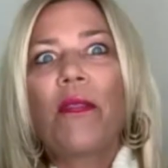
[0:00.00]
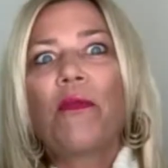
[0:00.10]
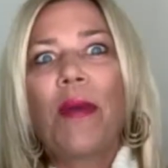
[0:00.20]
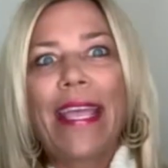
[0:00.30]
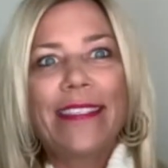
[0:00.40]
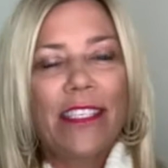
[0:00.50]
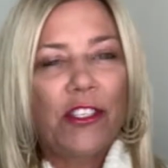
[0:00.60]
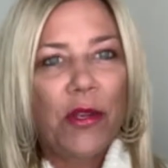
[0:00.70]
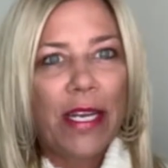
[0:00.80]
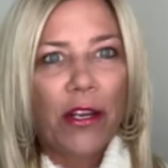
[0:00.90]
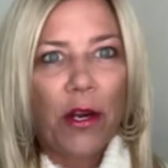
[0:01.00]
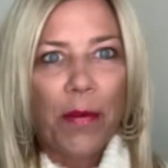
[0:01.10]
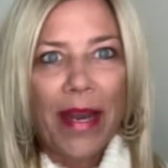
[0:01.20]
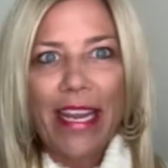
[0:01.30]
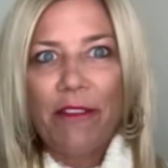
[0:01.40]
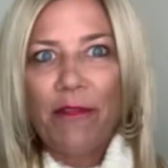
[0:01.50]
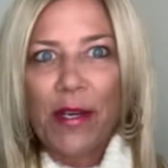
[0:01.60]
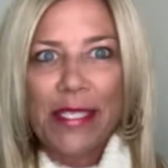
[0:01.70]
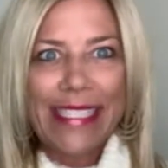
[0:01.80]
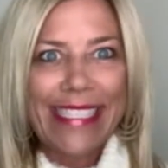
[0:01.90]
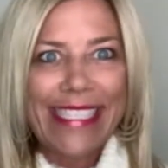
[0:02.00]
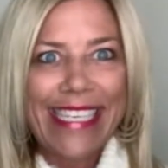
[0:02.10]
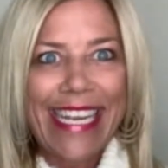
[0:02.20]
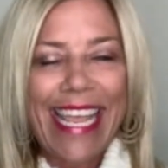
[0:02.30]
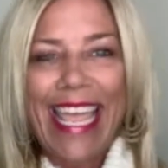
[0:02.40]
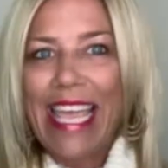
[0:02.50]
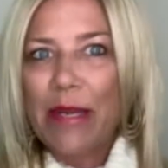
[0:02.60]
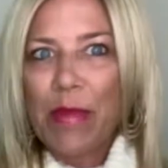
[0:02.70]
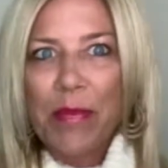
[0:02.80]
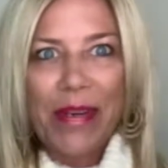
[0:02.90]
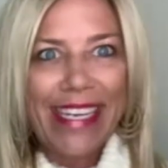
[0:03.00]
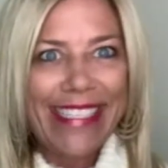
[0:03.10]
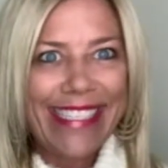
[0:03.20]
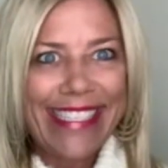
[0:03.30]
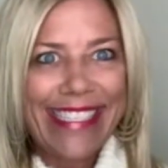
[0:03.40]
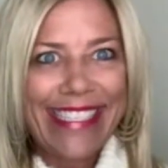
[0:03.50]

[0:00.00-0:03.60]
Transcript: ways that you can incorporate first animal print,